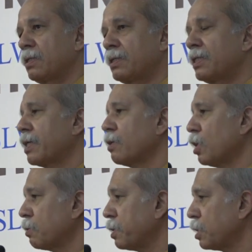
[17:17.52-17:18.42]
that
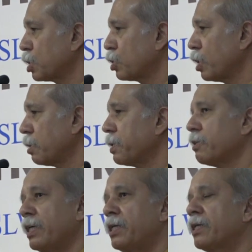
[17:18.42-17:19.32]
cannot be destroyed by
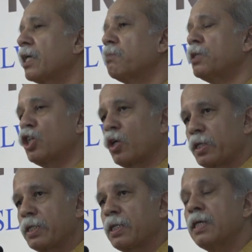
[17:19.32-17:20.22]
the entire
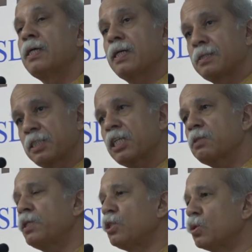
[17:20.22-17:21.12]
majority. And this
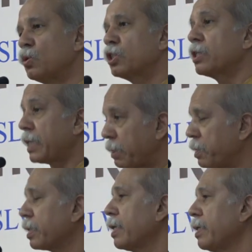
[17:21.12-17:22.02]
has been used time
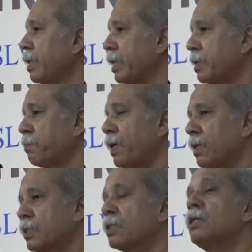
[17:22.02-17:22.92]
and again in later
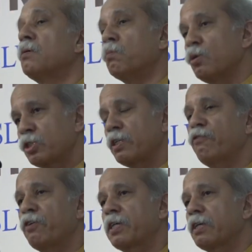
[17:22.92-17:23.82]
parts, most
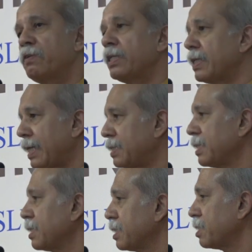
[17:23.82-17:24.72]
effectively in
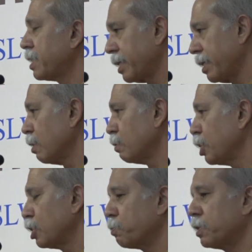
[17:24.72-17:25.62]
NJSC's striking down
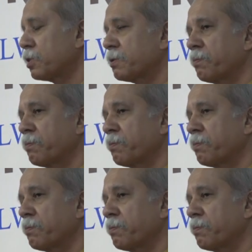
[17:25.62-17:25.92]
judgment.